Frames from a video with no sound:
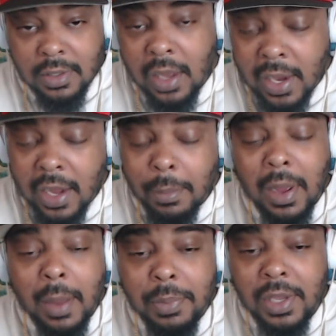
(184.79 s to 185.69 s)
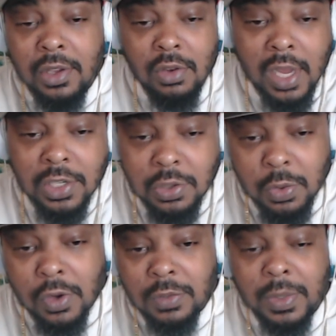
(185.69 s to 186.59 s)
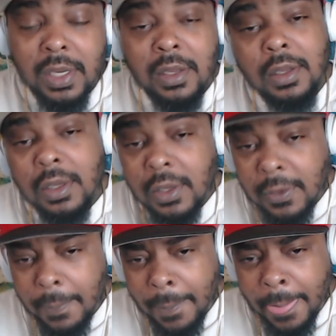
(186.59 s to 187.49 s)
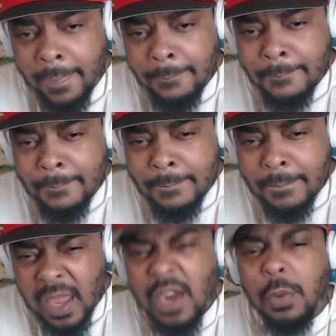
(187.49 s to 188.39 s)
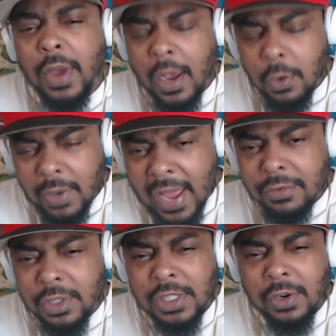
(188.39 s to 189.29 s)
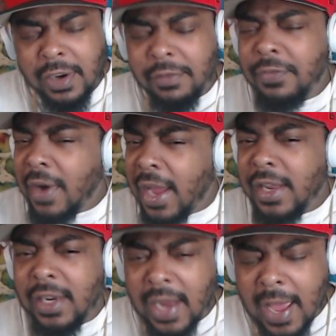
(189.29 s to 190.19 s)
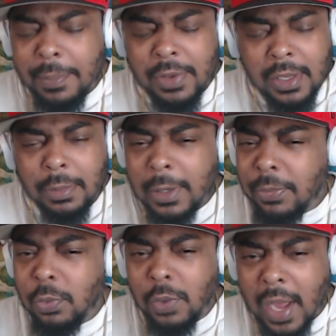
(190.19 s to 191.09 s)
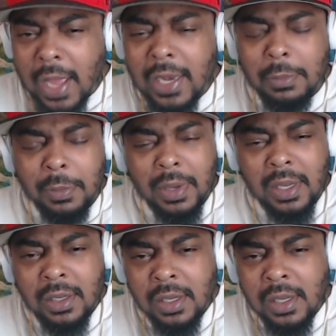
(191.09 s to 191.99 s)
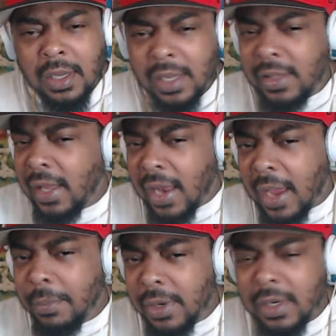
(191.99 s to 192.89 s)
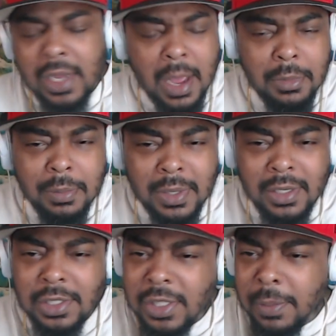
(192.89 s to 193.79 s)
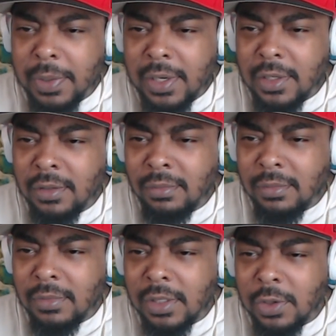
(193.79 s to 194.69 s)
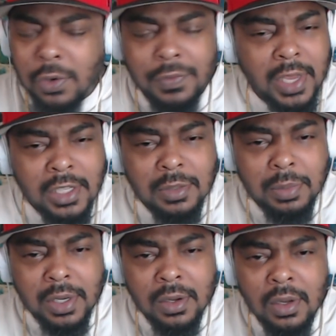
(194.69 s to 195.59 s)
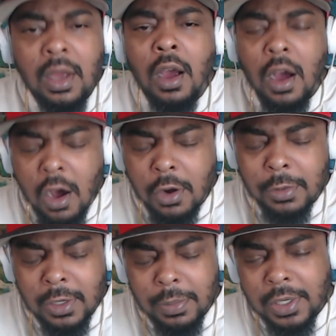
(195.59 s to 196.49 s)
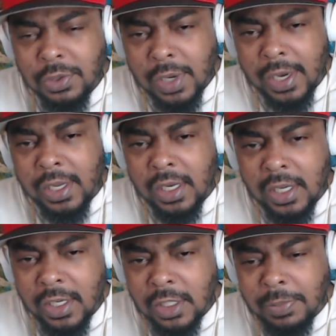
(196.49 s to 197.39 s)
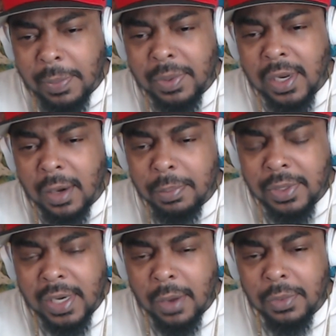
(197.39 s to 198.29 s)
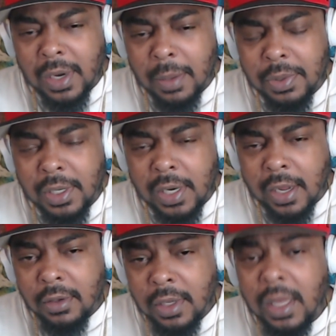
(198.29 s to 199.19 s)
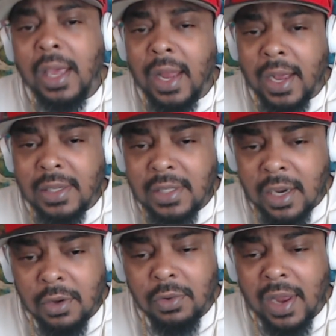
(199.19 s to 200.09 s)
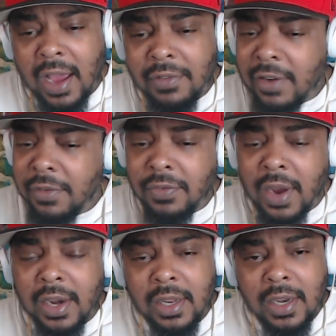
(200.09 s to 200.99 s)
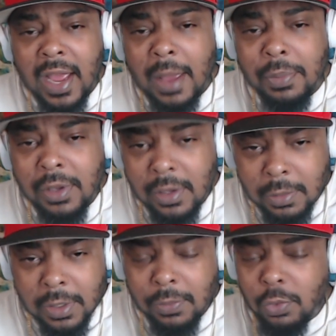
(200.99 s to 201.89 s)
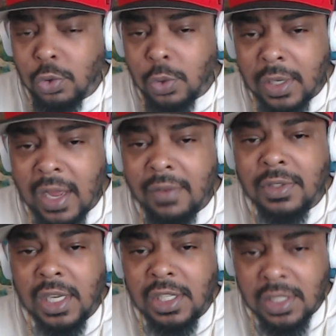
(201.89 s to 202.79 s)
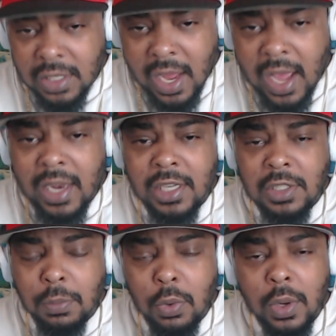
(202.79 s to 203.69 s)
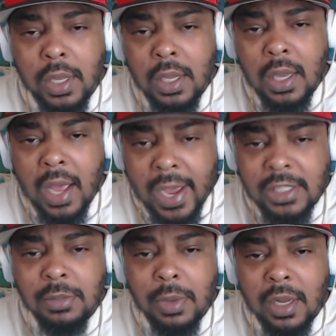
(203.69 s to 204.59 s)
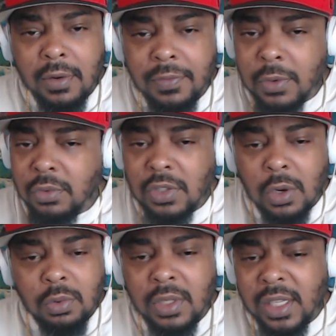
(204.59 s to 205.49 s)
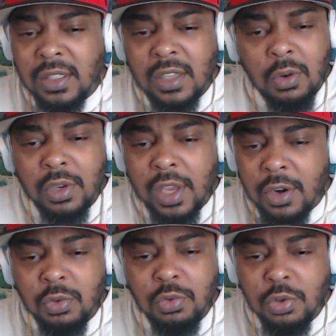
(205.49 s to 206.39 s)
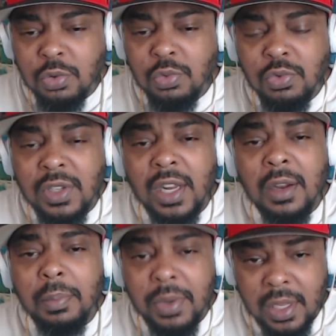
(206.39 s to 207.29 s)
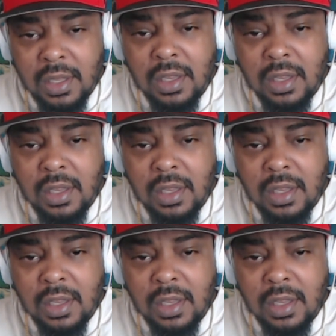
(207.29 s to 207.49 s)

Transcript: I got my opinion. You got yours, man. Anyway, I go live on the channel every Friday at 9 p.m. Come through, holler at me, man. Hit that like button, the comment button, the share button, the notification bell. All the good buttons you got to hit to get this pimping that I'm putting out when I put it out. And like I said, I go live every Friday at 9 p.m. Come through, join the conversation, and holler at your boy, Heist Man the Folk. Talk that talk, ghetto news and opinion.